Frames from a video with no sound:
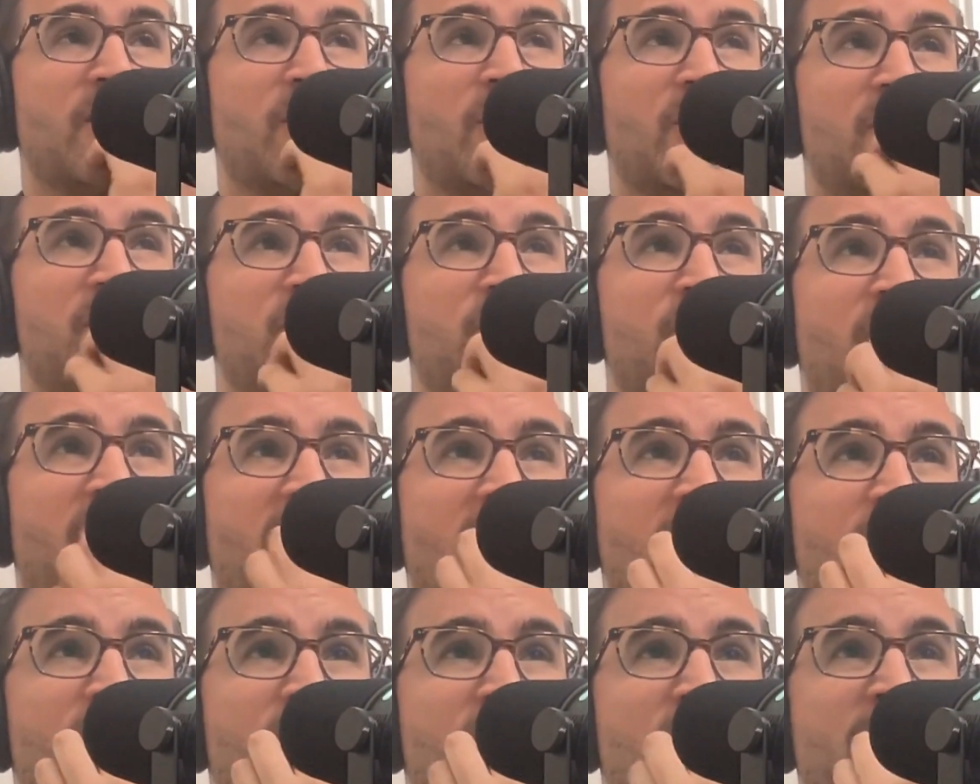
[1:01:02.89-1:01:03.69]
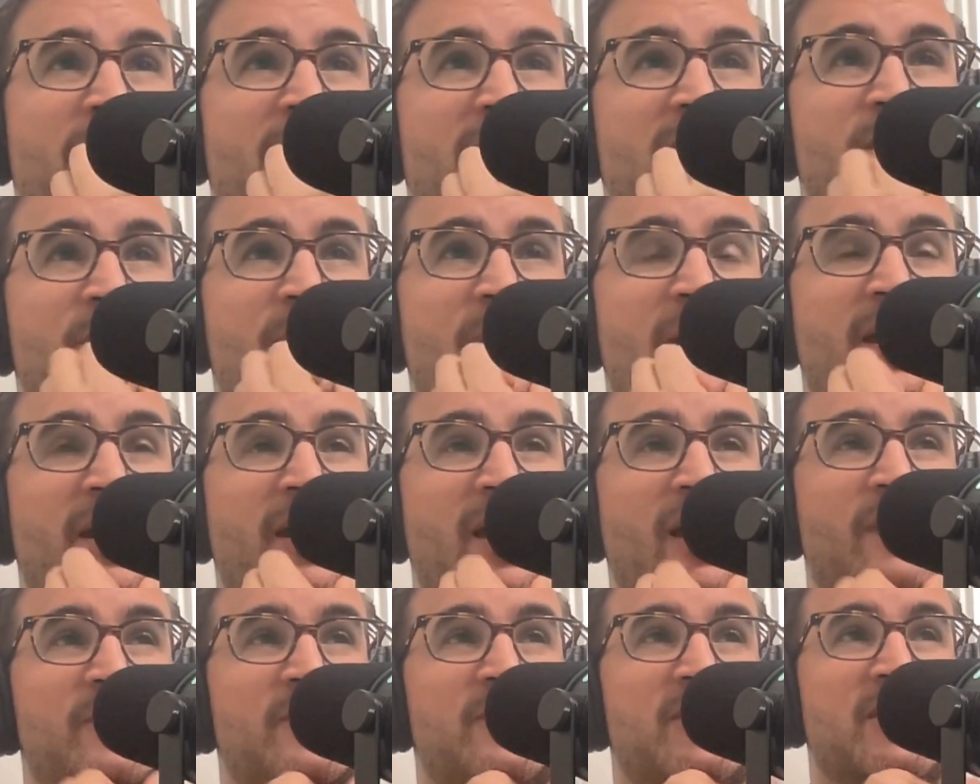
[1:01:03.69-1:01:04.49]
what you bring up about the
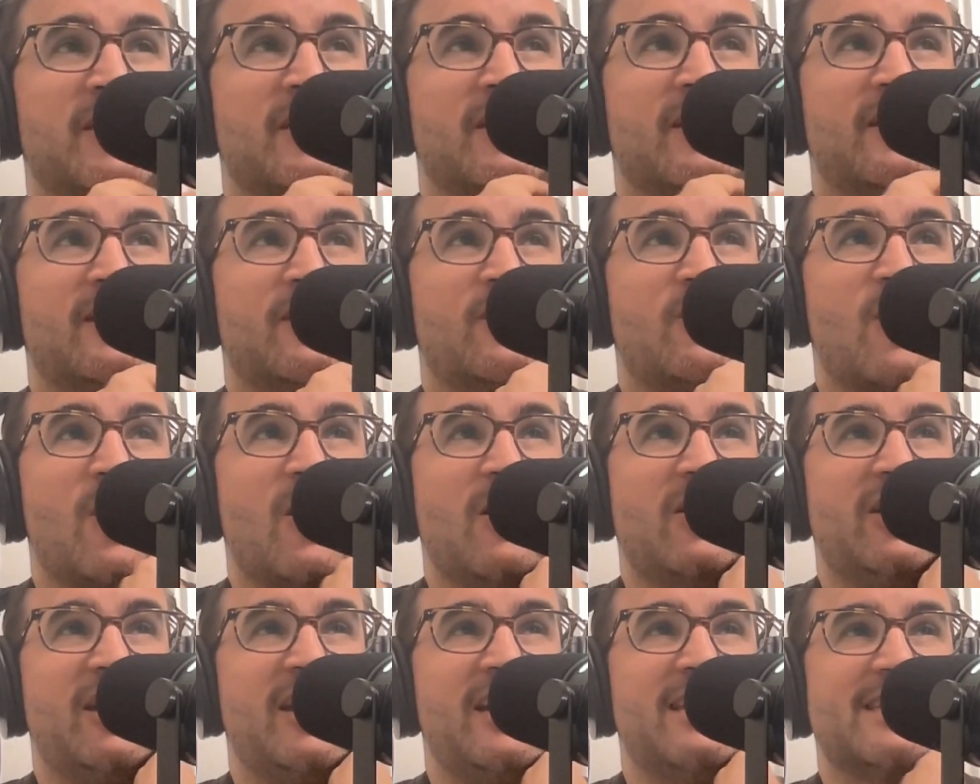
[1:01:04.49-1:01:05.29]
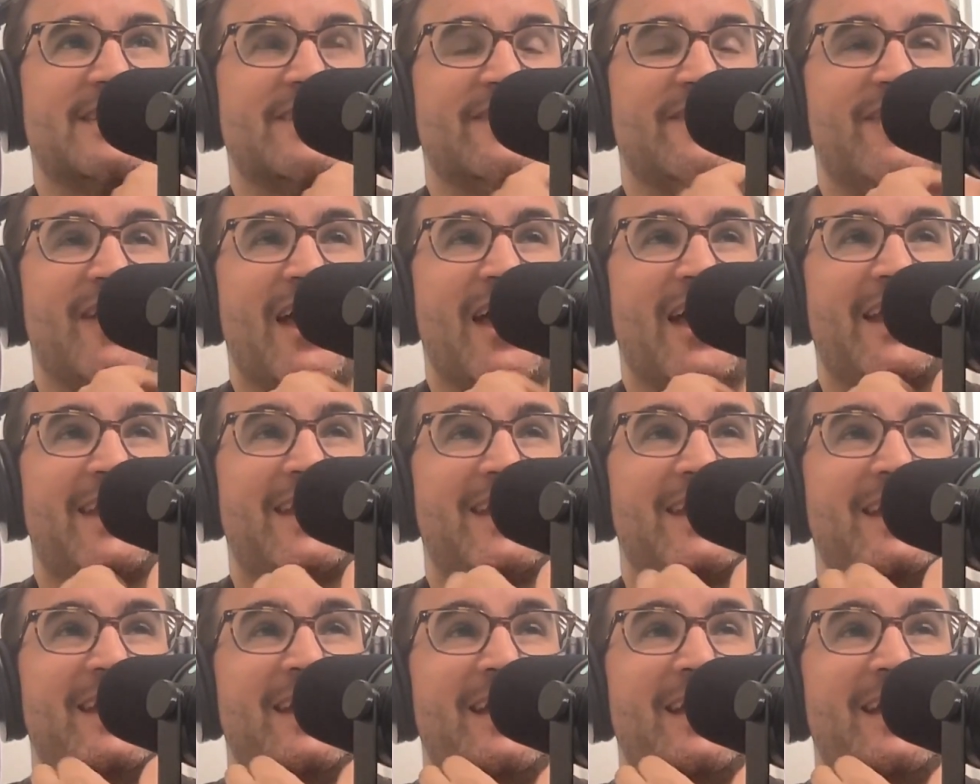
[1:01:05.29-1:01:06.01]
panoptic qualities of that.